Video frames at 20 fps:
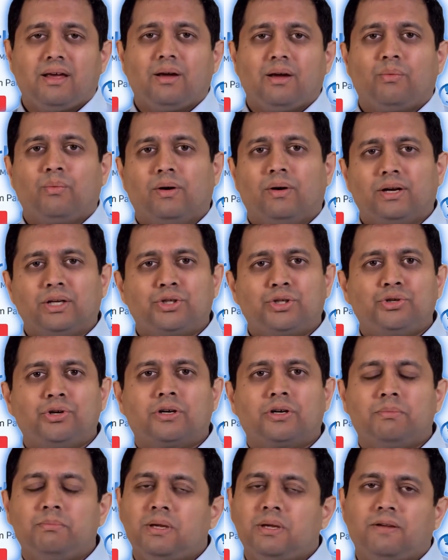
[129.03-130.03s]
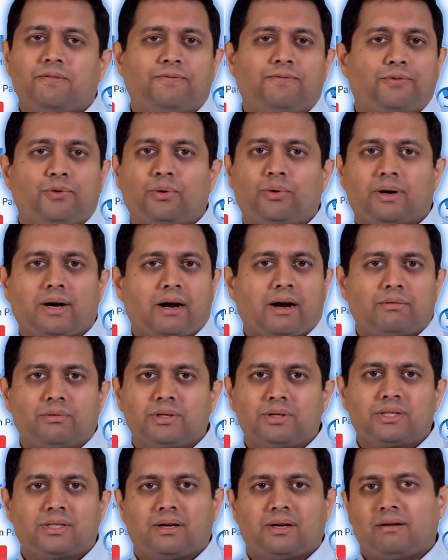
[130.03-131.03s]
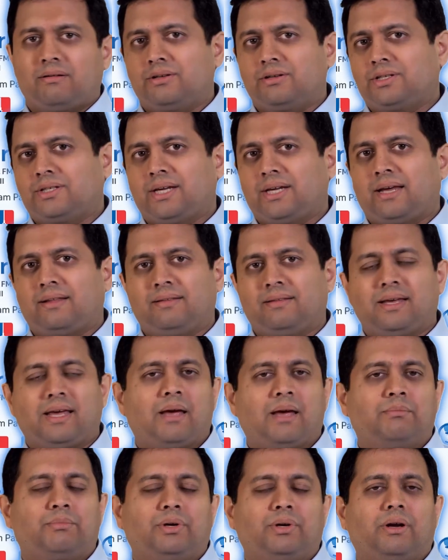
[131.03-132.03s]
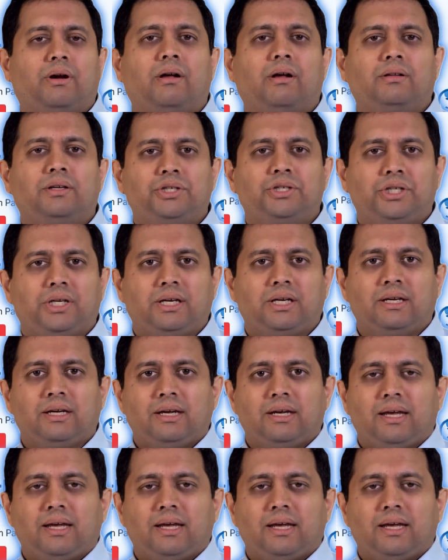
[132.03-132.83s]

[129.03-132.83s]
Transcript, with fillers: Where it took me four hours to understand the embryology